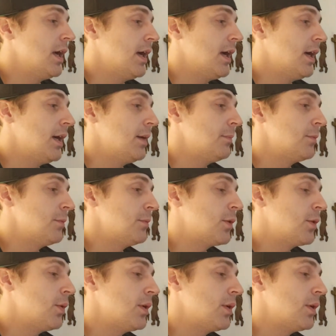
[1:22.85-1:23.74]

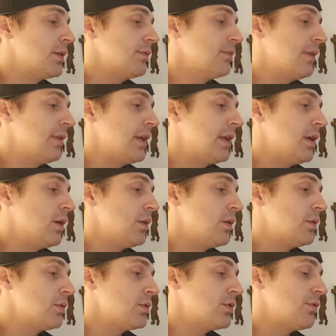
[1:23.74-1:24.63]
Recording
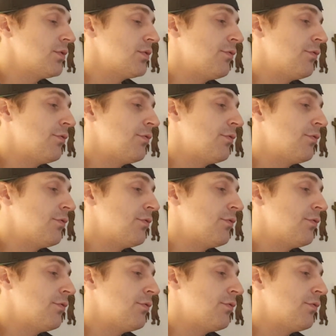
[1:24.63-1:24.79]
videos